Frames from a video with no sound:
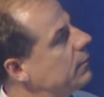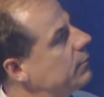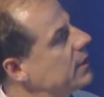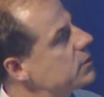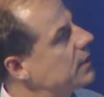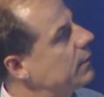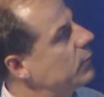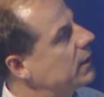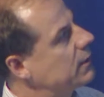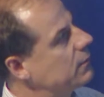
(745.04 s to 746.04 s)
measure them,
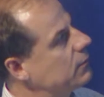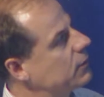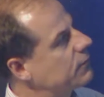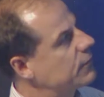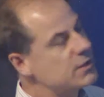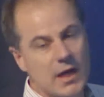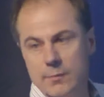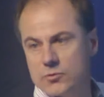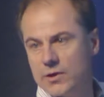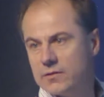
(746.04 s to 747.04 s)
we can look for
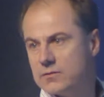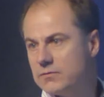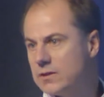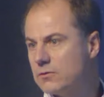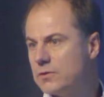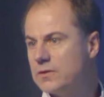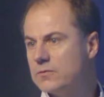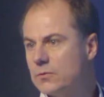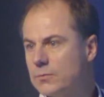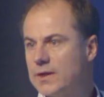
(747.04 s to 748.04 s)
time trends of
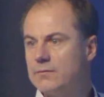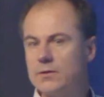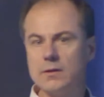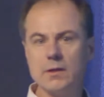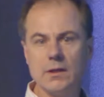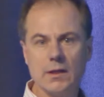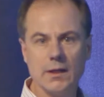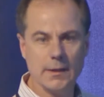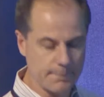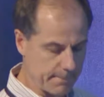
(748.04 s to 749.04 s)
increase or whatever.
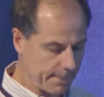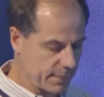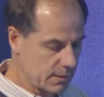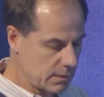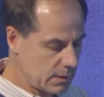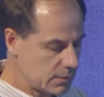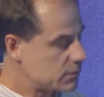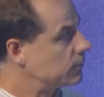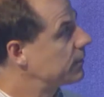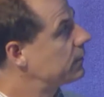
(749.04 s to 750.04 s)

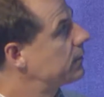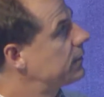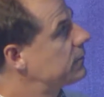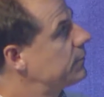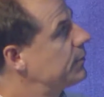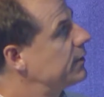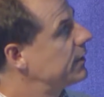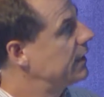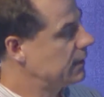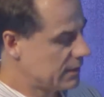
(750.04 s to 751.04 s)
So there's some
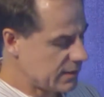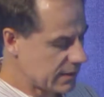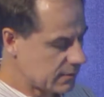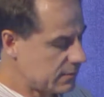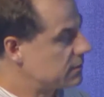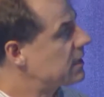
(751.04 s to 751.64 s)
ability to detect